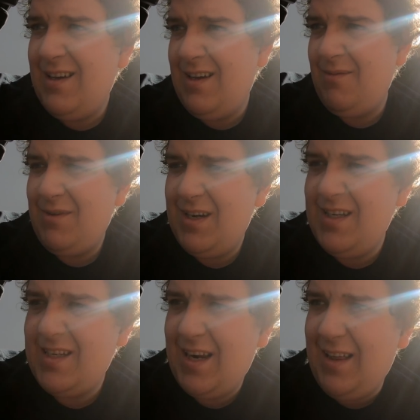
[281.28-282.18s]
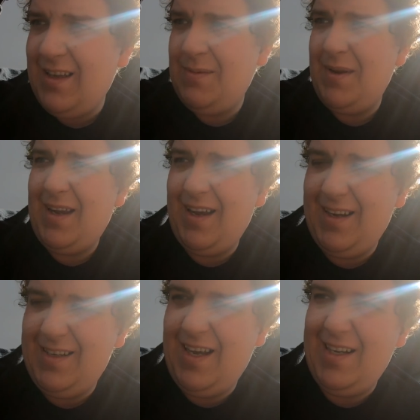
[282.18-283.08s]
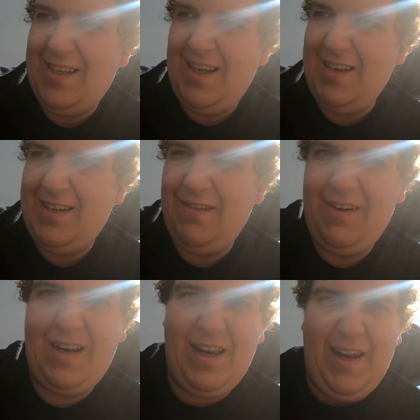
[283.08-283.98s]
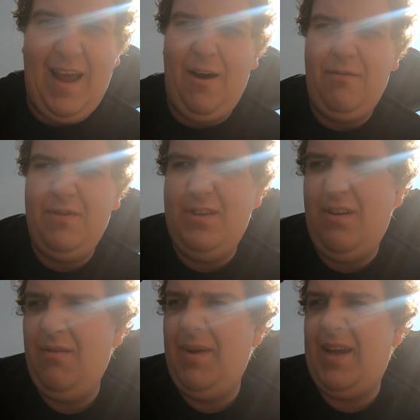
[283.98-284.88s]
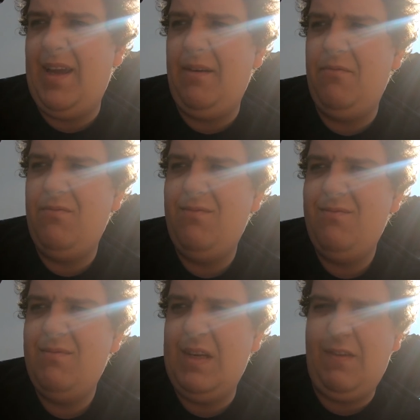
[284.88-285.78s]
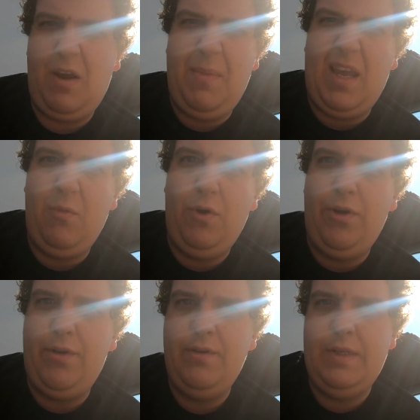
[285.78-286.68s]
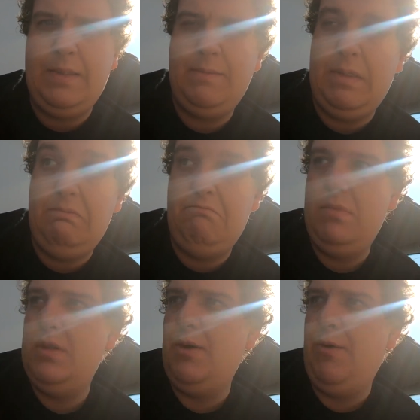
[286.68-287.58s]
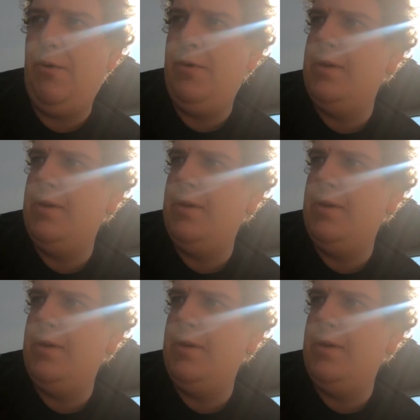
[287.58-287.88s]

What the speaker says: I'm going to disconnect that speaker and test it, see if I can clean it out for a start and make it, see if I can make it work. Don't know.